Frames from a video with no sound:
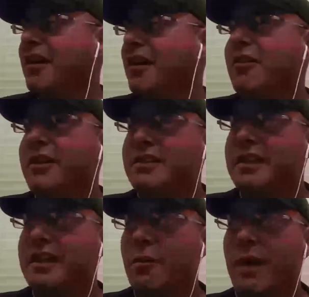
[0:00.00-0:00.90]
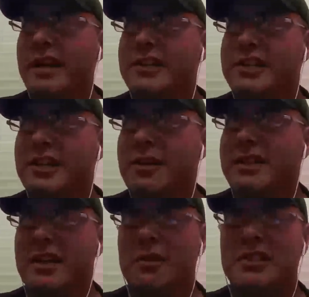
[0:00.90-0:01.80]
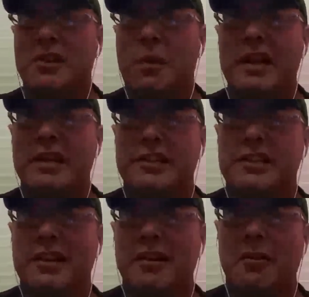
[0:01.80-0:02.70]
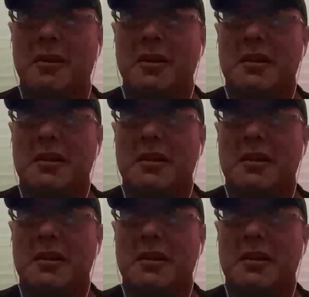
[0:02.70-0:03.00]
oh, there's, like, a wedding show. I was like, what's a wedding show?